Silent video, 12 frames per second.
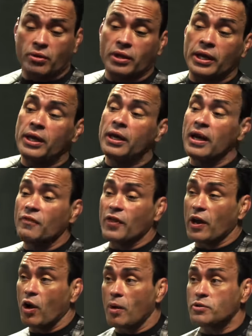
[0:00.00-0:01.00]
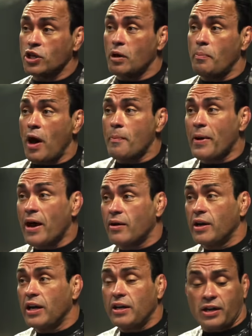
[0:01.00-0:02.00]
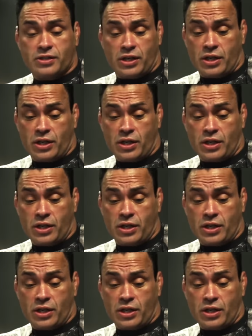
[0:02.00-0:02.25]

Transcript: the association to now about 60 schools or